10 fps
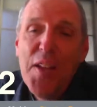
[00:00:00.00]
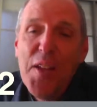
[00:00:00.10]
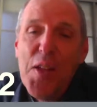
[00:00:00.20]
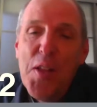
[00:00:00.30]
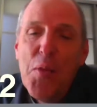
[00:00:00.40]

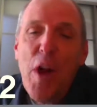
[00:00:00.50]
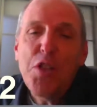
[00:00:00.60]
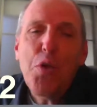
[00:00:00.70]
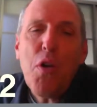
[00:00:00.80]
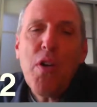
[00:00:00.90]
Well, as
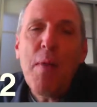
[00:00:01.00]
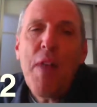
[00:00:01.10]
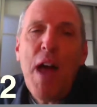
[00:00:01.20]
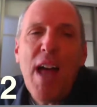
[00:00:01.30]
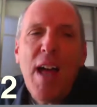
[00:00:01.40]
you heard,
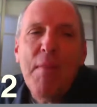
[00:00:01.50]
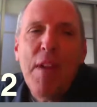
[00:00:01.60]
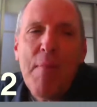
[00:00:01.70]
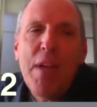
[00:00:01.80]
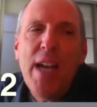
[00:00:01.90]
I've
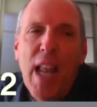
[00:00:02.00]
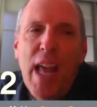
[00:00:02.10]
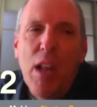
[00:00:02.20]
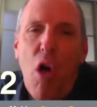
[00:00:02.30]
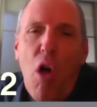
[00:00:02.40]
been in LA a
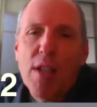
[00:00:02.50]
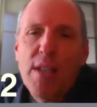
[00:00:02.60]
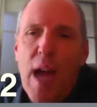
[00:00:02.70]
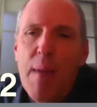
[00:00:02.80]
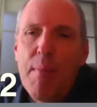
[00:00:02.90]
long
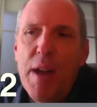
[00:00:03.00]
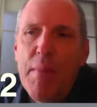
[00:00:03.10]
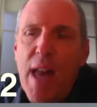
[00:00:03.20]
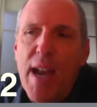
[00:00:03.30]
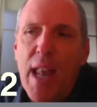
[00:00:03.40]
time, but I'm not
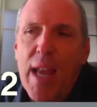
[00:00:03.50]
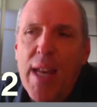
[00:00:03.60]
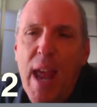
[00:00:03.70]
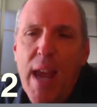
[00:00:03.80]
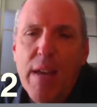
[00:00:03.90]
an LA
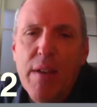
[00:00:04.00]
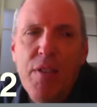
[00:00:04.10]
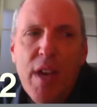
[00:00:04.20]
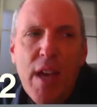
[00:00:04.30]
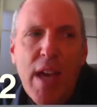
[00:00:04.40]
native.
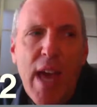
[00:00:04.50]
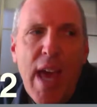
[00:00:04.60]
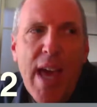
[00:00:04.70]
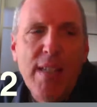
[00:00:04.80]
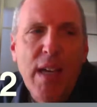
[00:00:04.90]

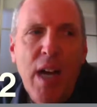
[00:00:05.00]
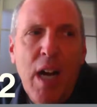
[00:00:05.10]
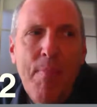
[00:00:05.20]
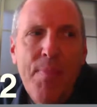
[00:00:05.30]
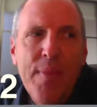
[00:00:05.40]
And
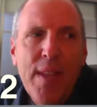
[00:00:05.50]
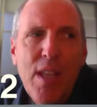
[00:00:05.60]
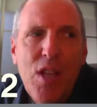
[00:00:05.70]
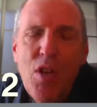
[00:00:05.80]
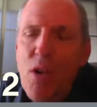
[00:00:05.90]

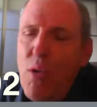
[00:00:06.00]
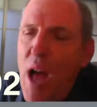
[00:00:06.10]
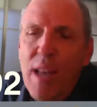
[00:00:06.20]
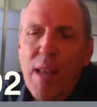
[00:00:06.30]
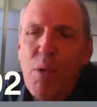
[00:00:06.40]

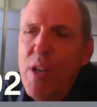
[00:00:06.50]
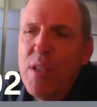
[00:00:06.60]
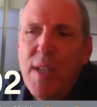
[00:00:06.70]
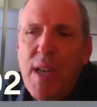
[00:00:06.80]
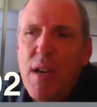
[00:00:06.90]
Hollywood is
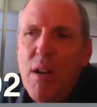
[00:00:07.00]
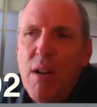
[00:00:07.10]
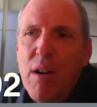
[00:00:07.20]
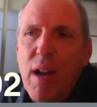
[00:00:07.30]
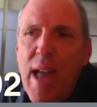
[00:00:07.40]

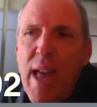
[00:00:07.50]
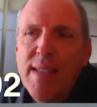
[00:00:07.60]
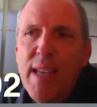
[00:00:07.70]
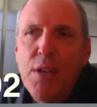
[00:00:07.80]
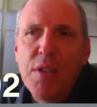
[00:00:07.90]
here, and
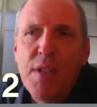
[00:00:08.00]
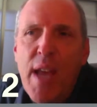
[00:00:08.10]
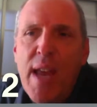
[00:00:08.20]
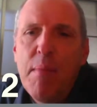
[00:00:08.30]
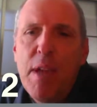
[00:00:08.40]

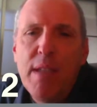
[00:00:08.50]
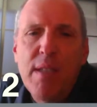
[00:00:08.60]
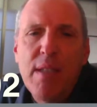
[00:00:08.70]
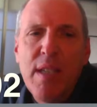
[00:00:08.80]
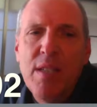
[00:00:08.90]
entertainment
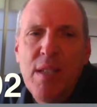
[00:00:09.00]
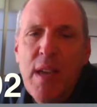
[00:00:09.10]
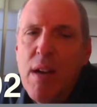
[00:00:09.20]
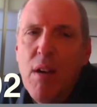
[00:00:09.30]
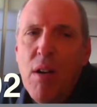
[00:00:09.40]
is
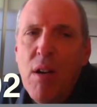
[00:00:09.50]
here,